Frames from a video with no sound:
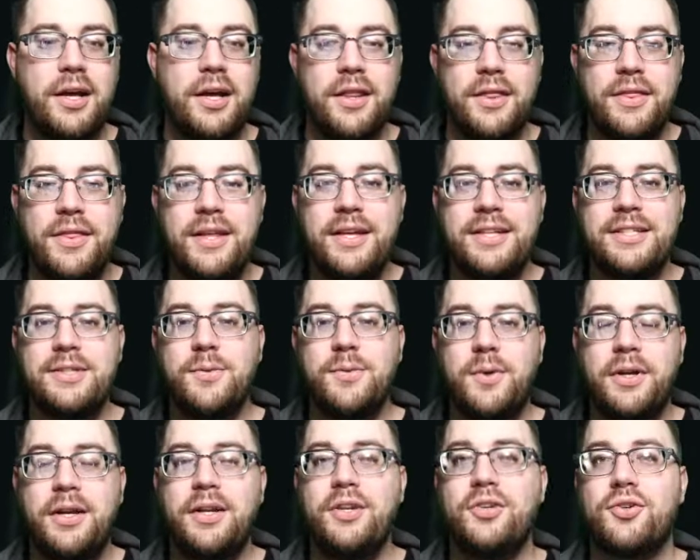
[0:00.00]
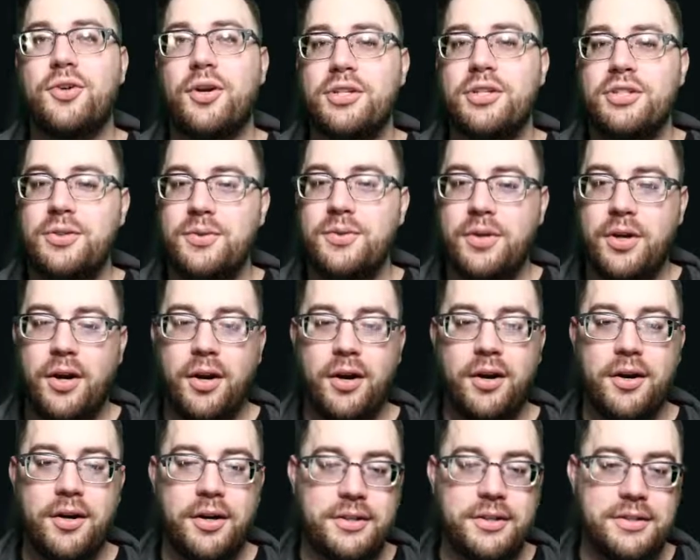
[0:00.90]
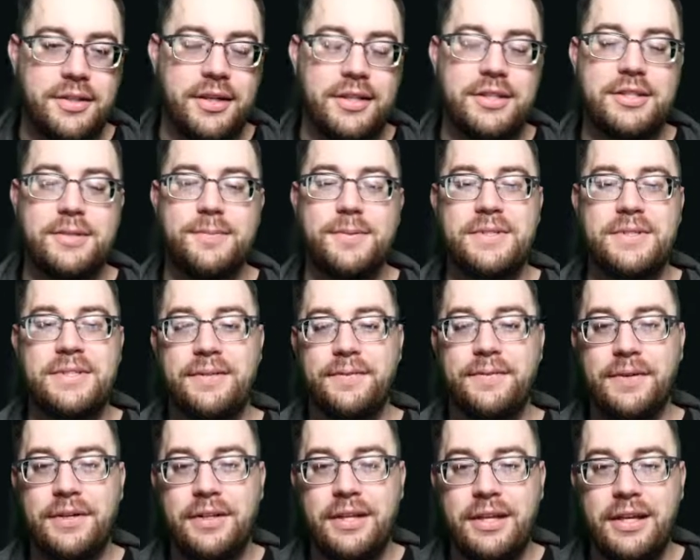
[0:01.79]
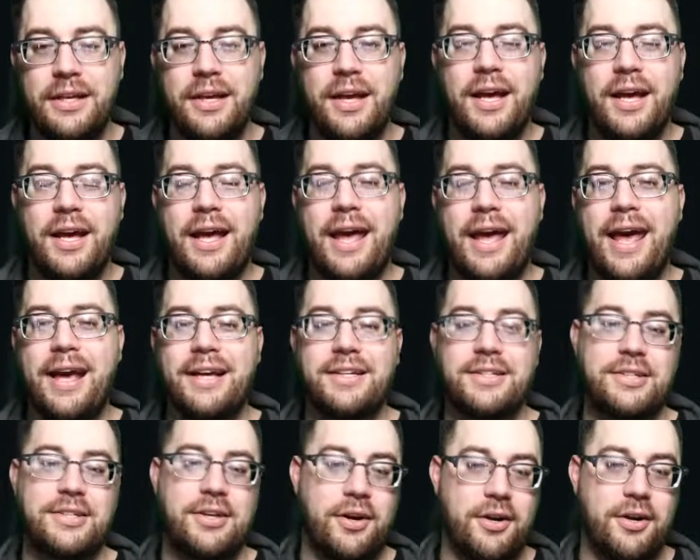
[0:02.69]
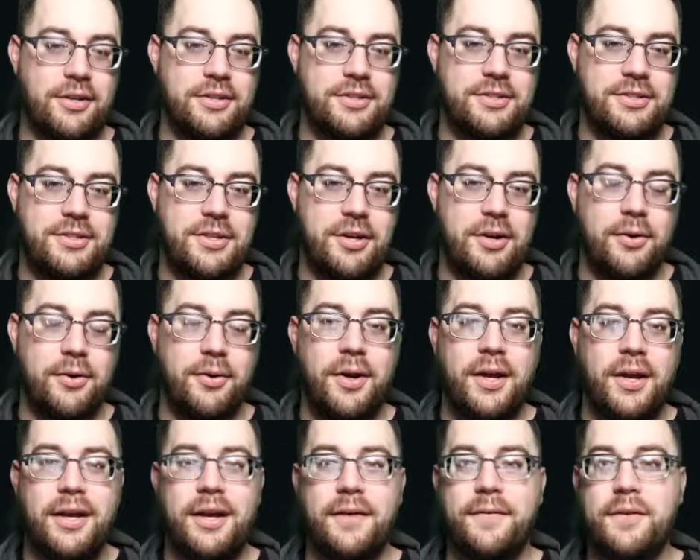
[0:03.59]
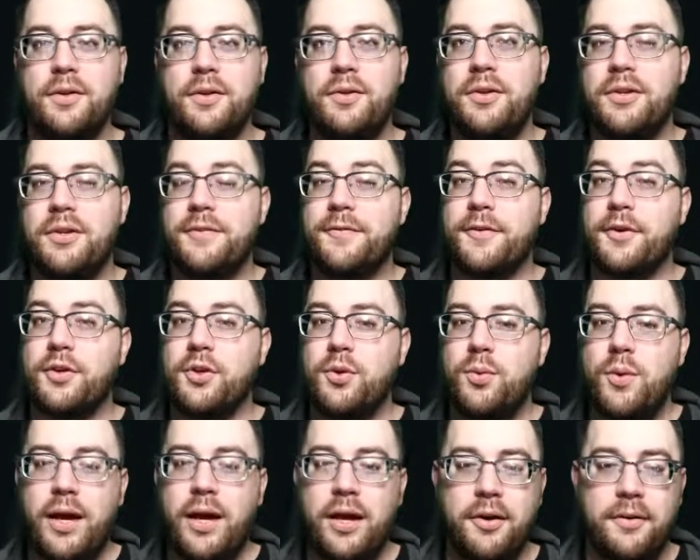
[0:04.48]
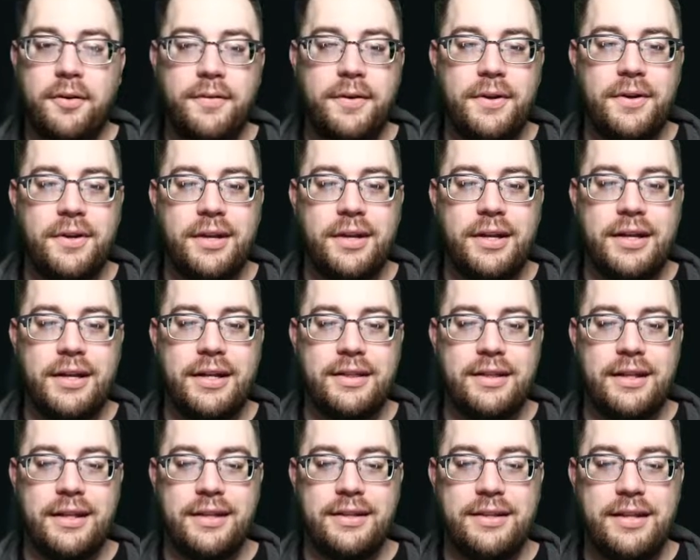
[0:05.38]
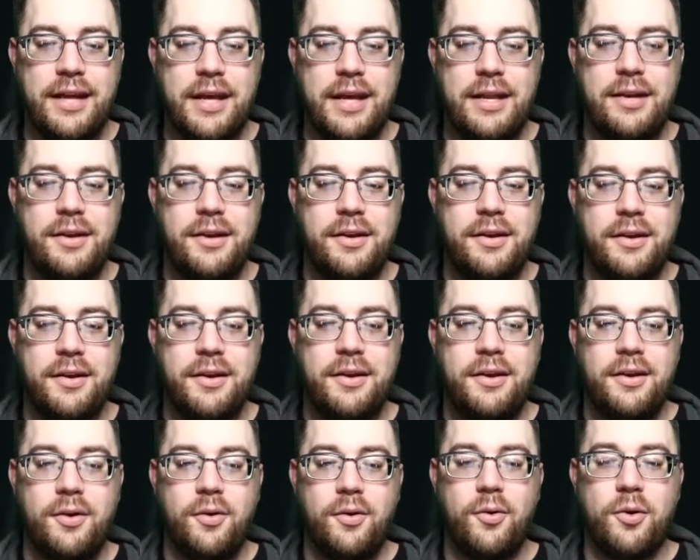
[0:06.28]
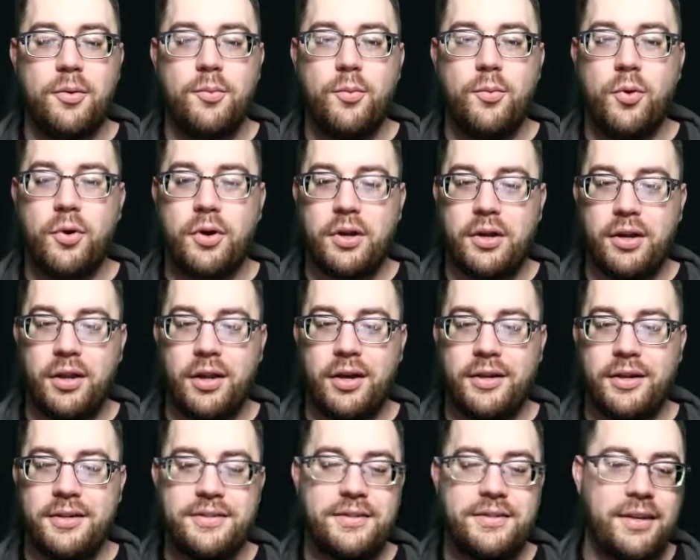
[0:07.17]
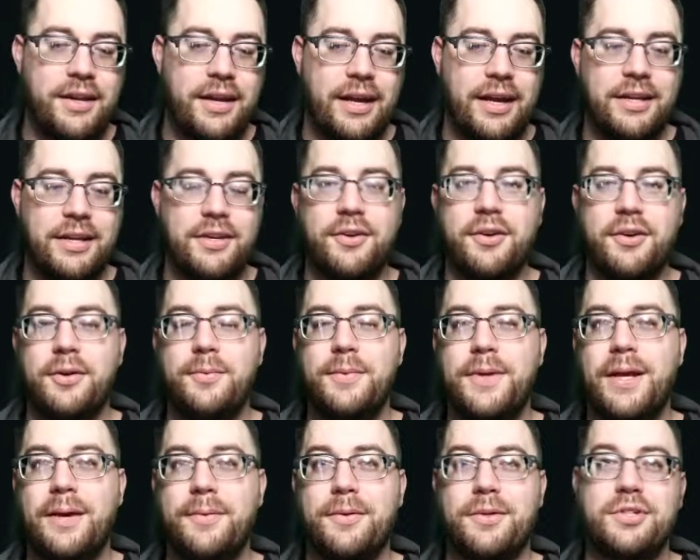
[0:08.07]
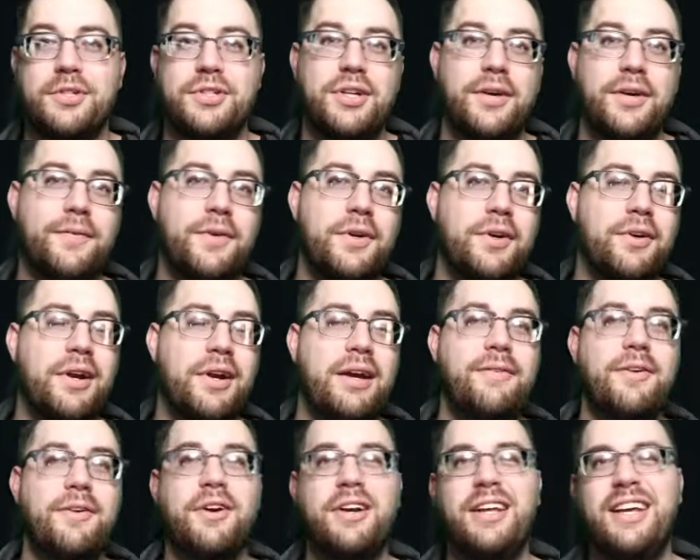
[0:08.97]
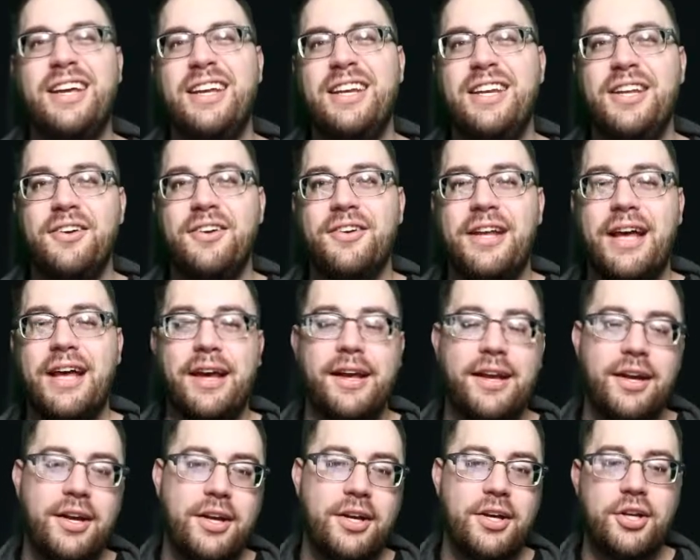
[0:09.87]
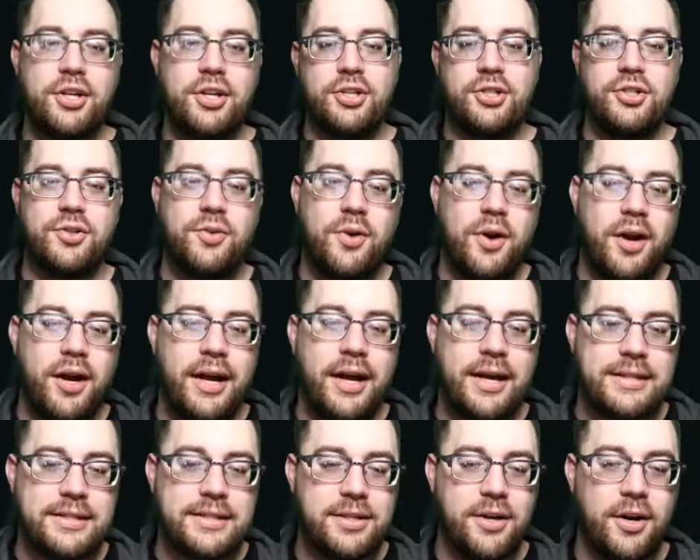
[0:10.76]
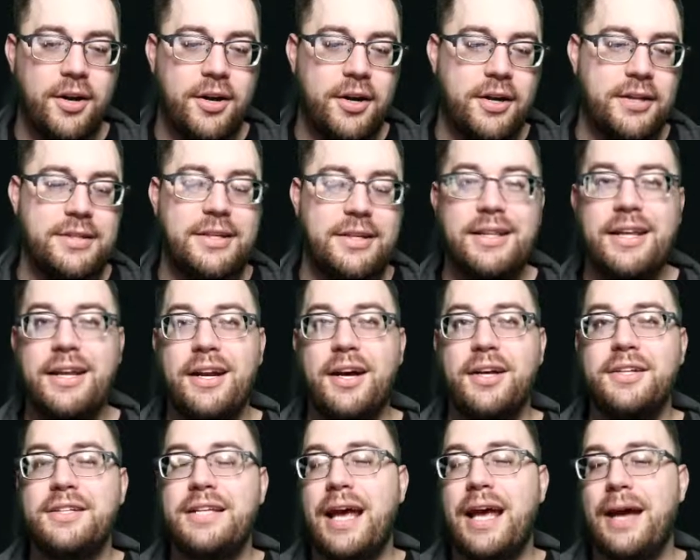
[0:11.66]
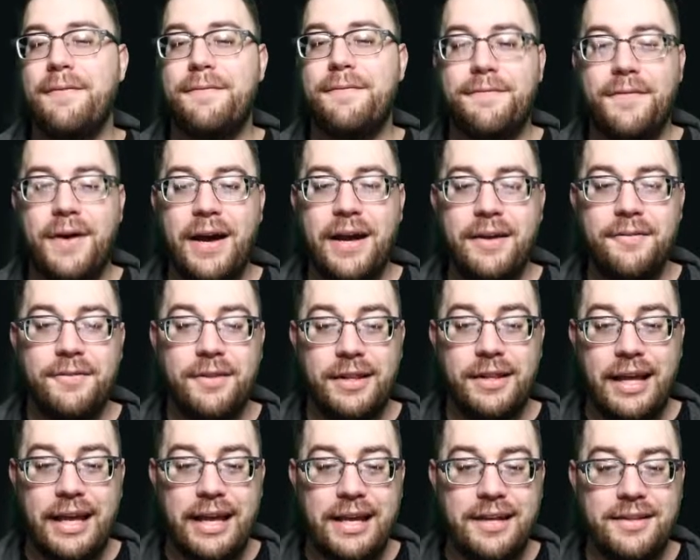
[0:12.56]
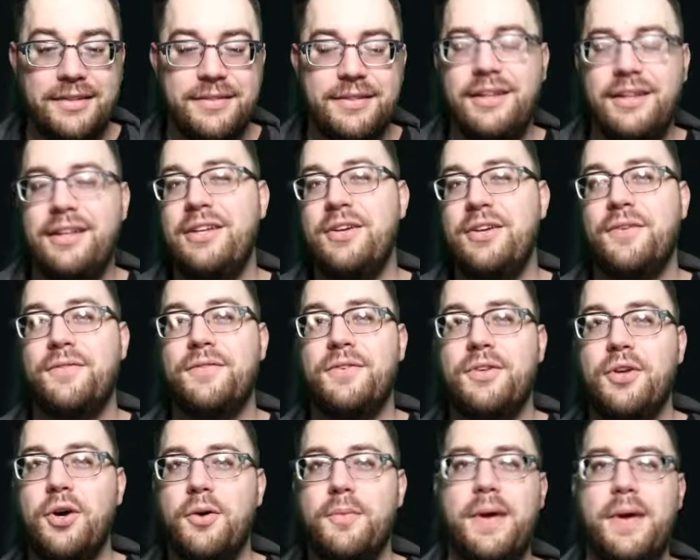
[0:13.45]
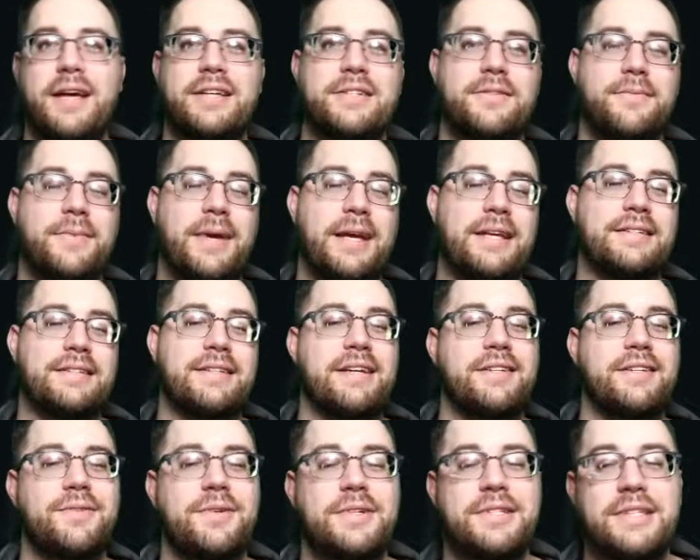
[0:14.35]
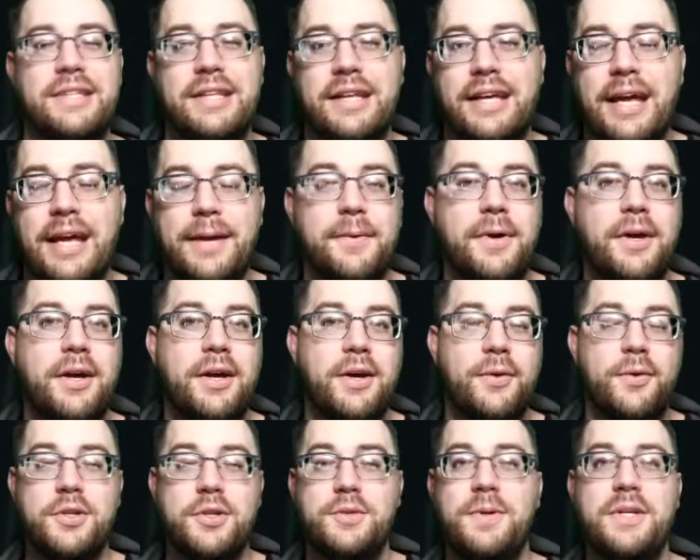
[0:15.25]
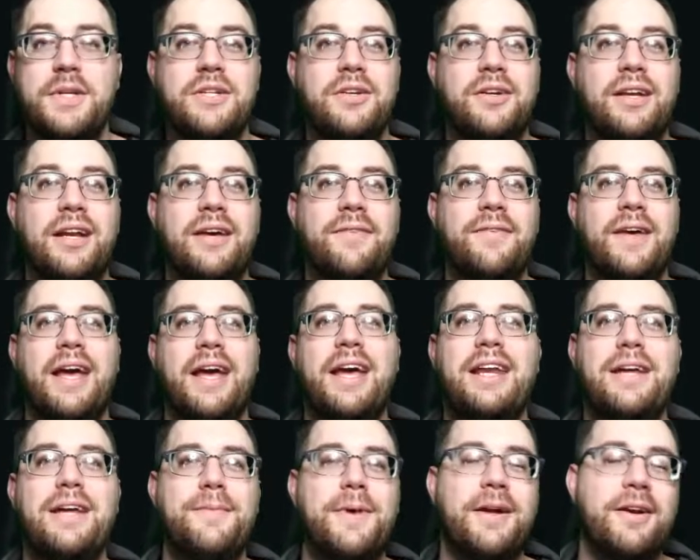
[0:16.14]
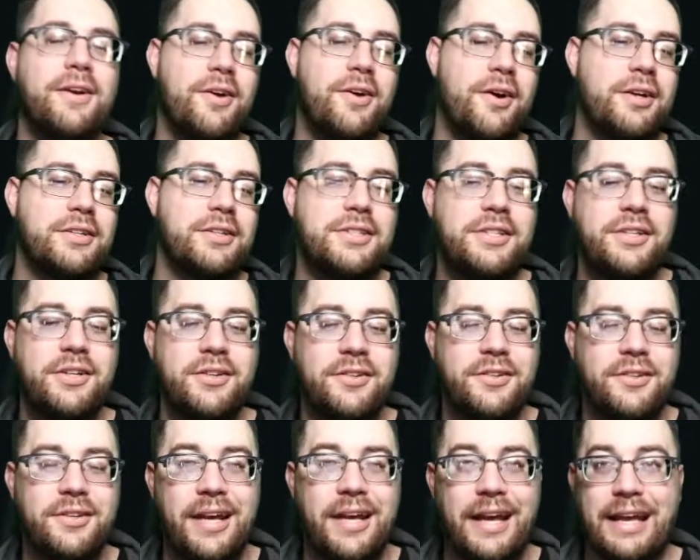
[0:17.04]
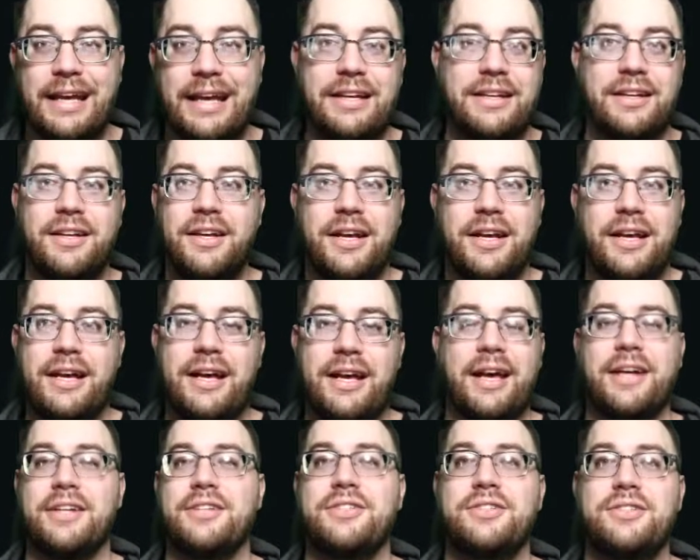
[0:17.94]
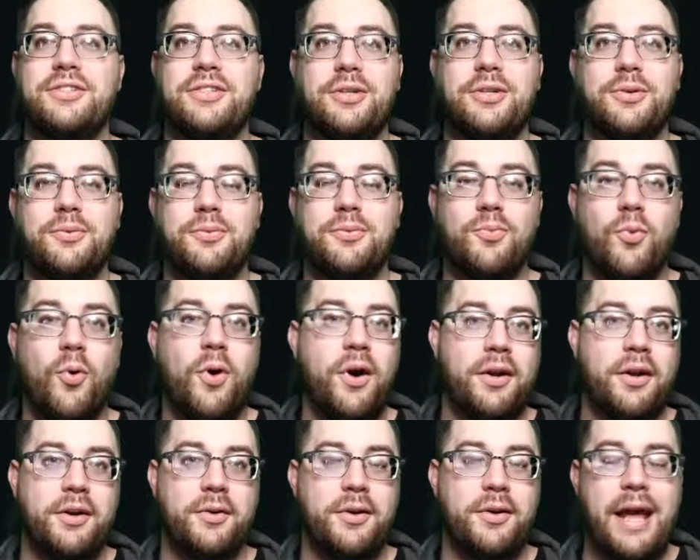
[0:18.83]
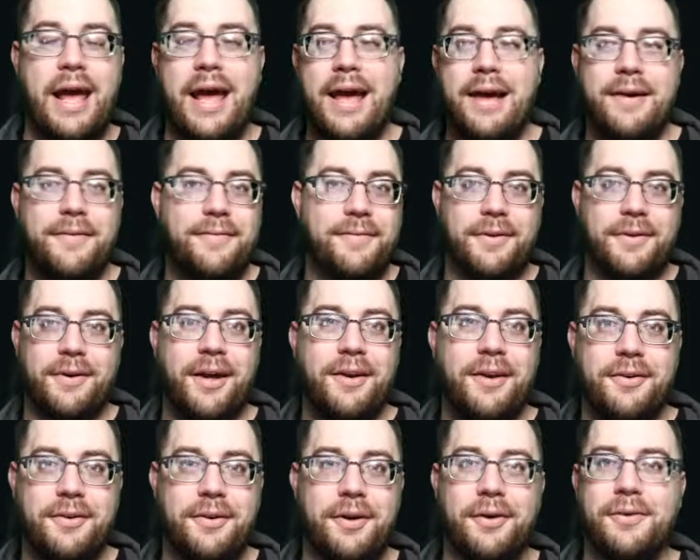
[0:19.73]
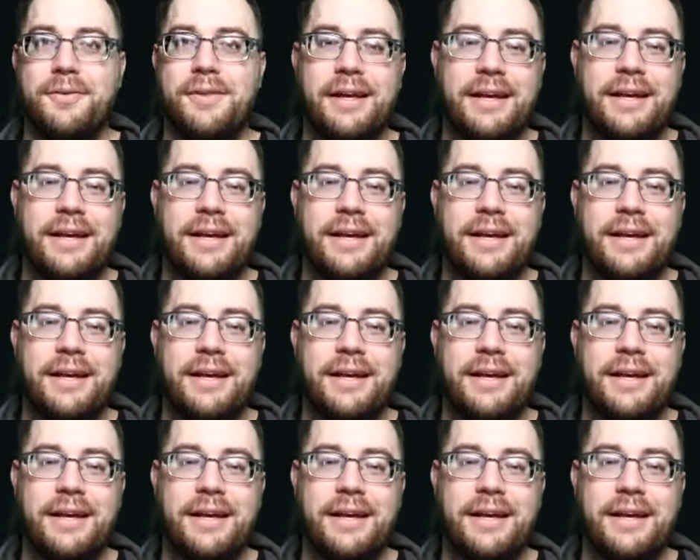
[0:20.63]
This one draws you cards, and specifically X cards. So if you do this for 12, you're going to get the 10 or more clause, and you're going to be able to shuffle your graveyard into your deck, draw X cards, then untap 5 lands, and then you have no maximum hand size the rest of the game, which means you can have any amount of cards in your hand as you want or have, or I don't know, like